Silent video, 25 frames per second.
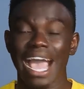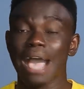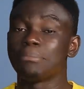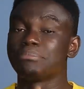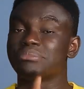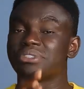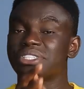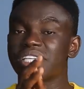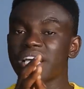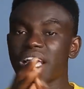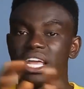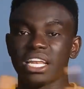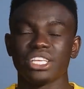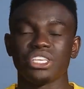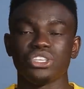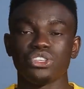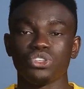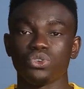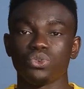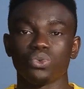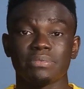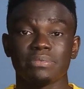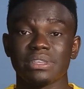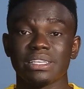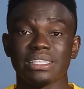I'm telling
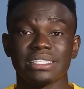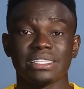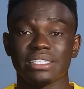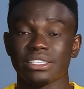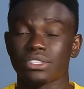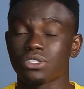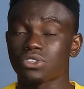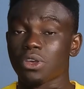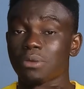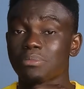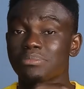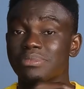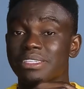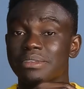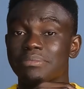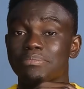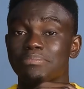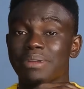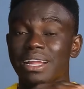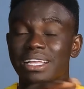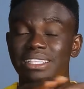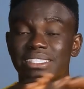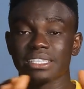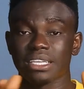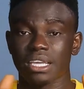you, it is something
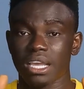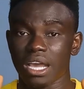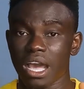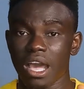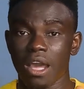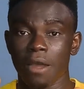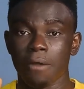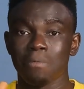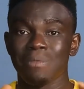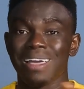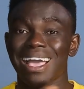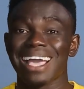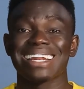practical,